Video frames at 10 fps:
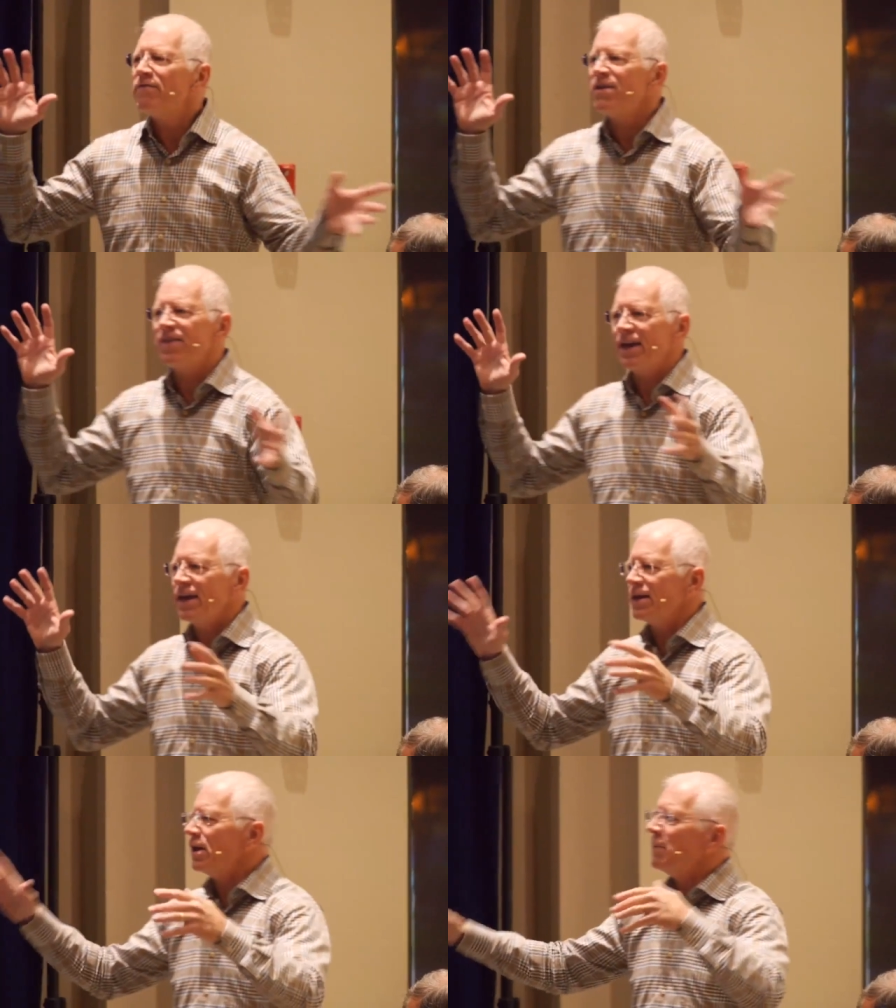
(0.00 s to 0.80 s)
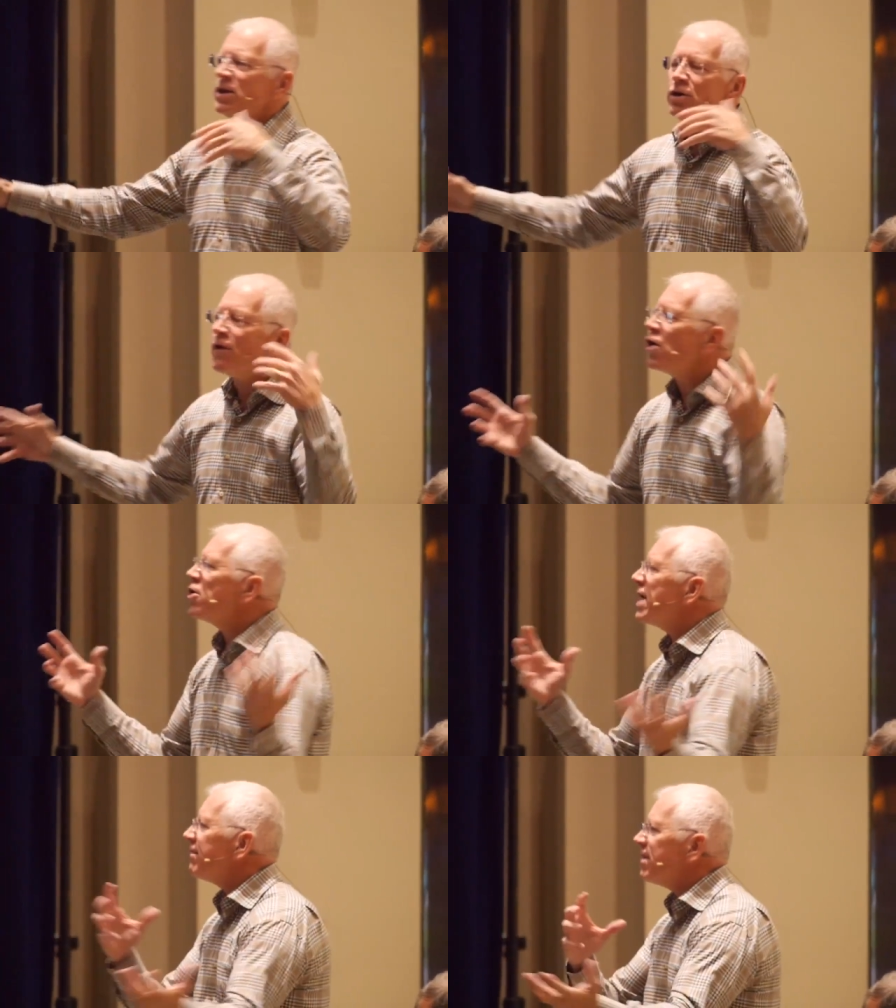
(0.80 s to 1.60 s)
everything. I mean, you've
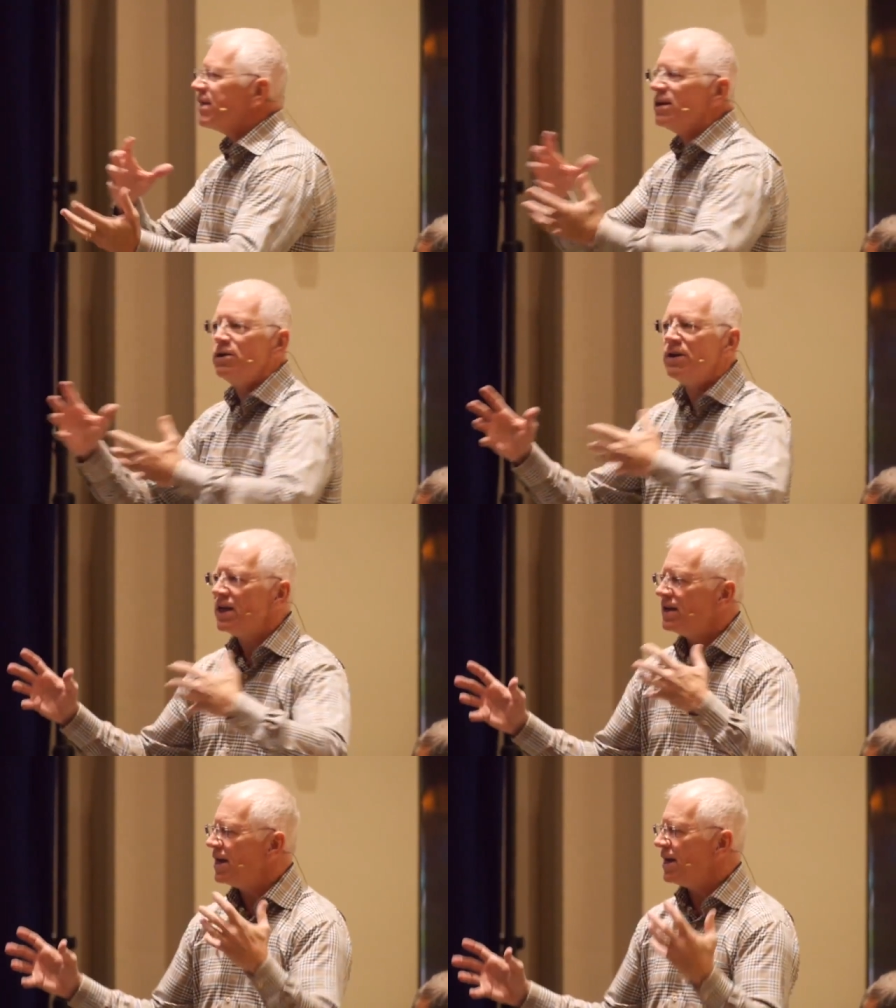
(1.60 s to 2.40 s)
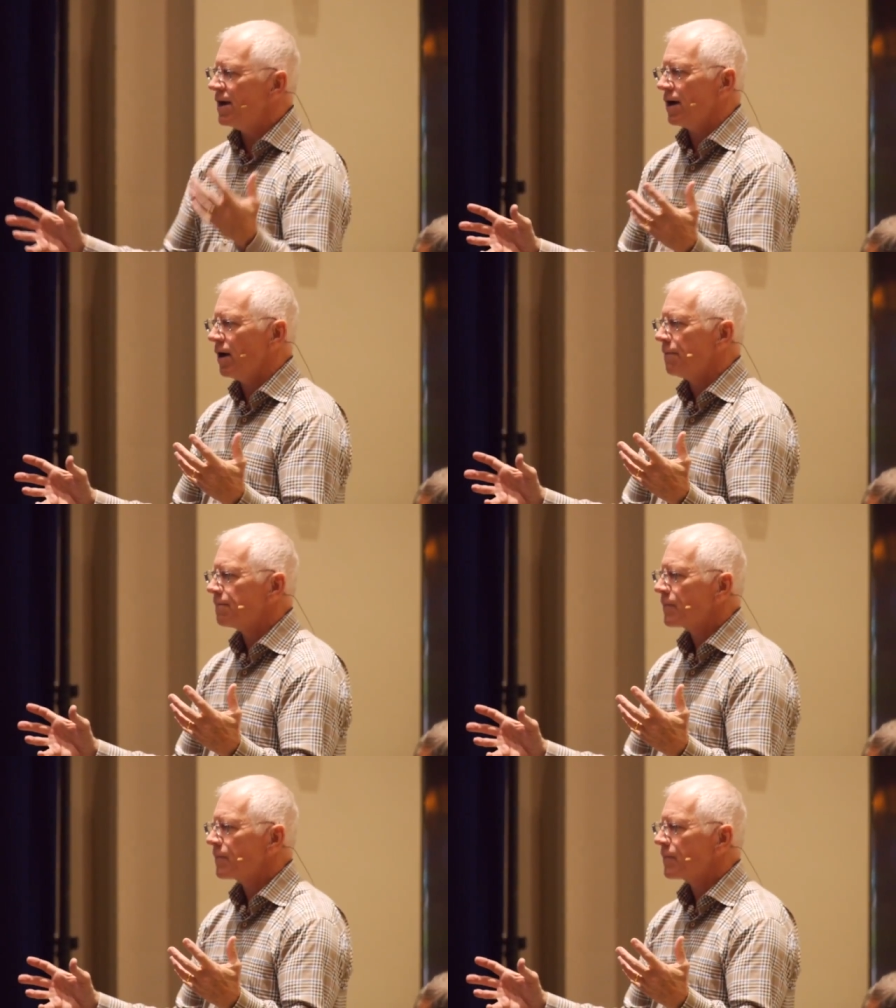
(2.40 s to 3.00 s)
heard everything you need to hear.